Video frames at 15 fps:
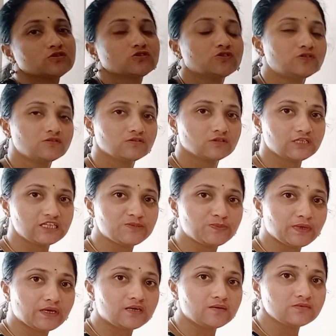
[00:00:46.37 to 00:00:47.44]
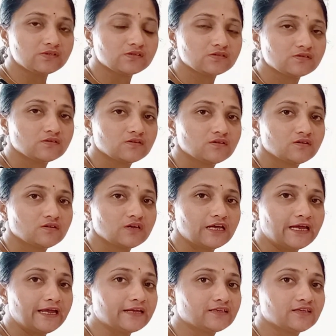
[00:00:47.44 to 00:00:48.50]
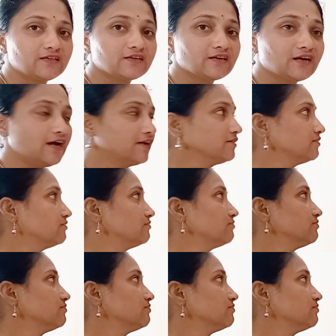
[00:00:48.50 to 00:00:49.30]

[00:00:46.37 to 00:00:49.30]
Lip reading: So this becomes hectic and